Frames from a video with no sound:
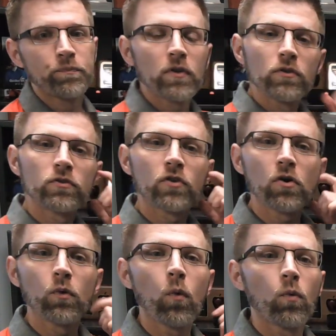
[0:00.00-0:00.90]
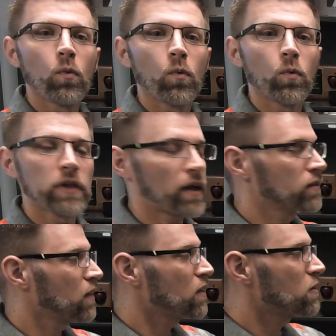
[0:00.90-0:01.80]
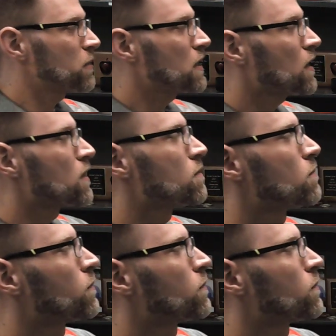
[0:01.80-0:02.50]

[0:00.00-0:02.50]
So, like I said at the beginning,